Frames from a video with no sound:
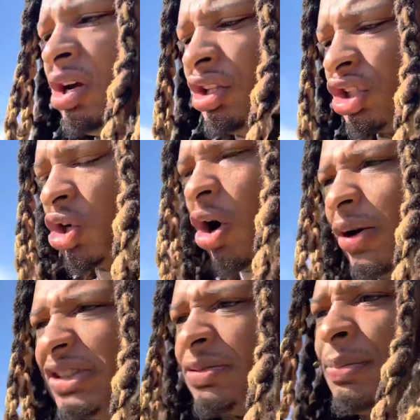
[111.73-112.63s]
the
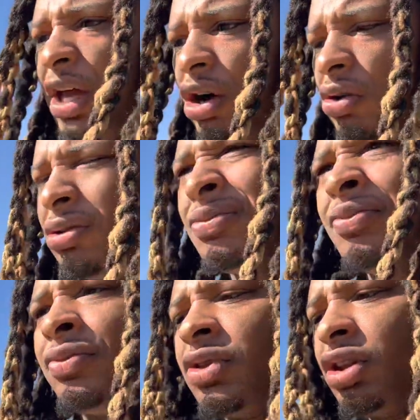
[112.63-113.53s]
largest male
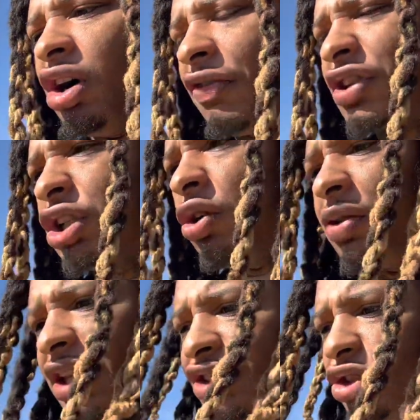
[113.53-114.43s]
of
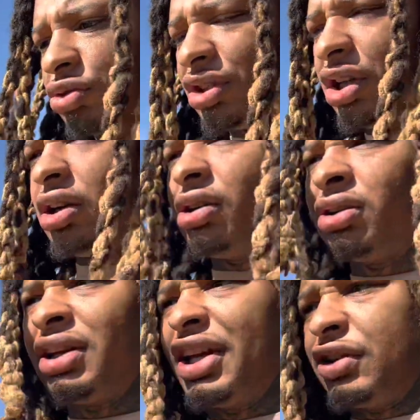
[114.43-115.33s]
Chloe and Zeus litter
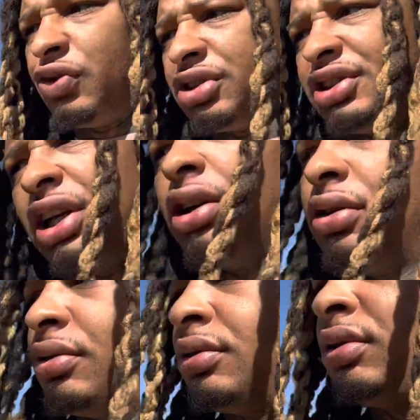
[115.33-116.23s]
is for sale.
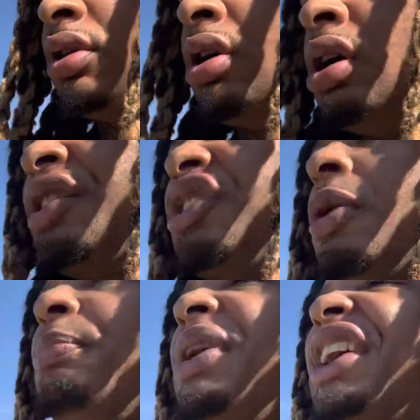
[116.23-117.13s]
The
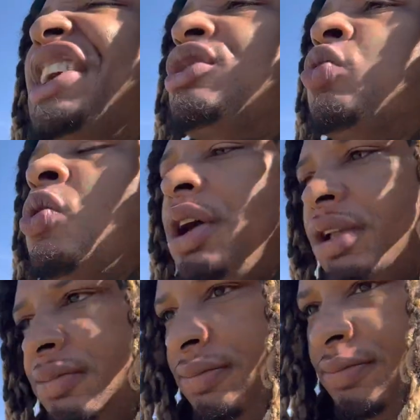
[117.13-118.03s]
biggest one,
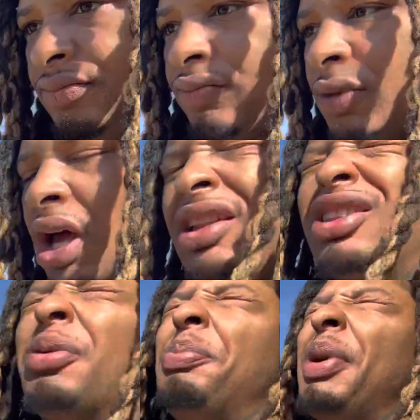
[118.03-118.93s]

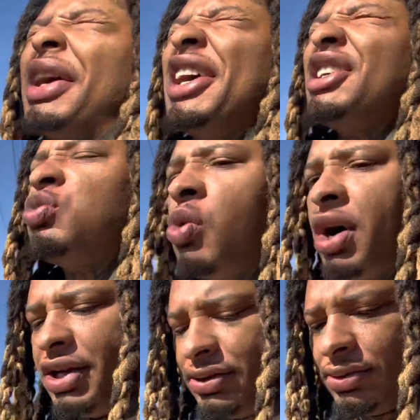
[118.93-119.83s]
the biggest
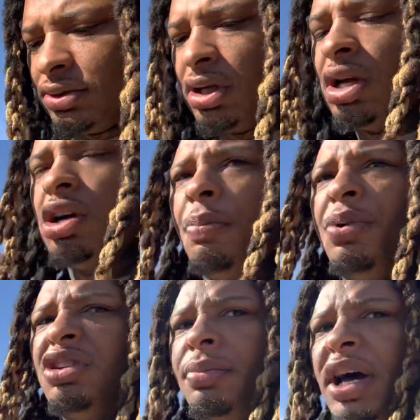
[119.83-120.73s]
one. I'm
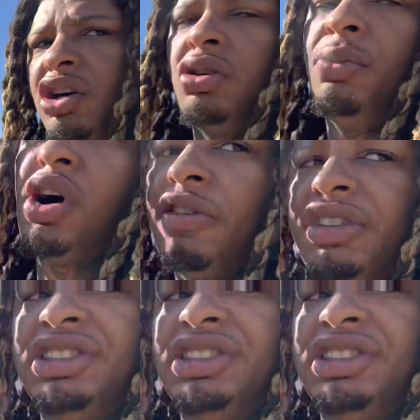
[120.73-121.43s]
putting it back on the market for